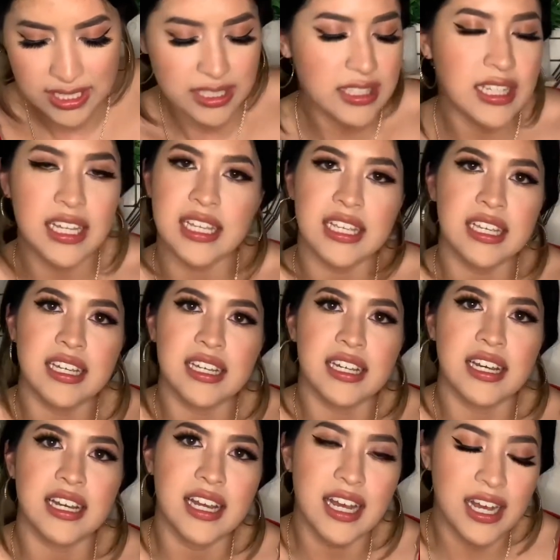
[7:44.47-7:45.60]
like,
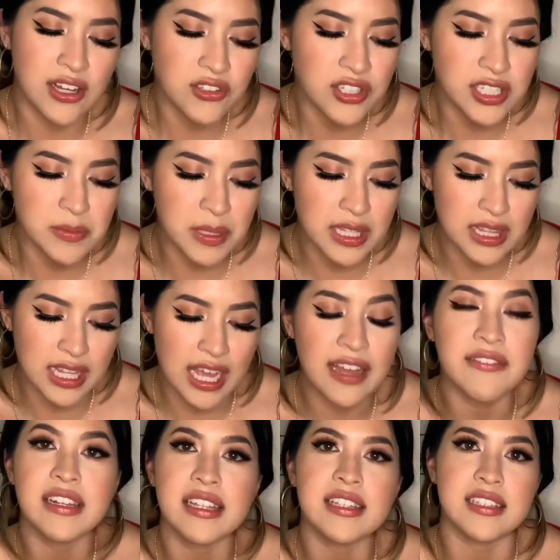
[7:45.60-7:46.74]
I'll just be
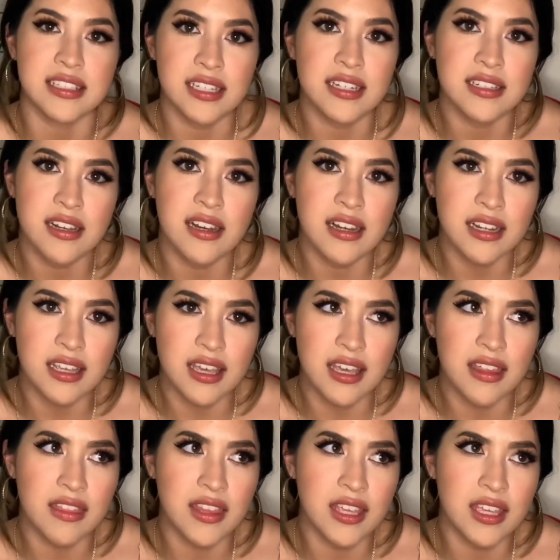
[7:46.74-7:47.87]
laughing at the TikTok and
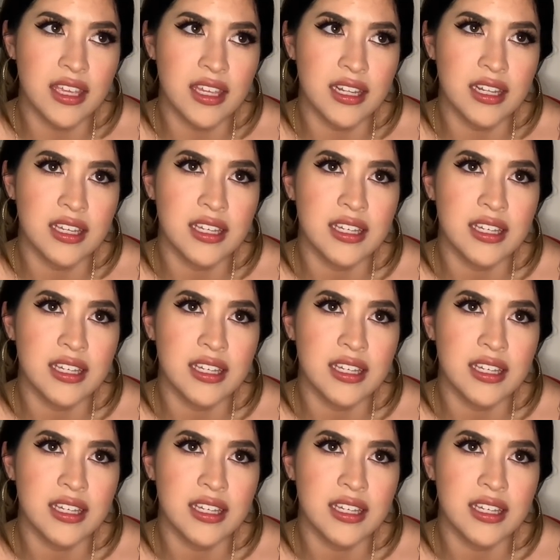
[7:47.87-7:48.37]
then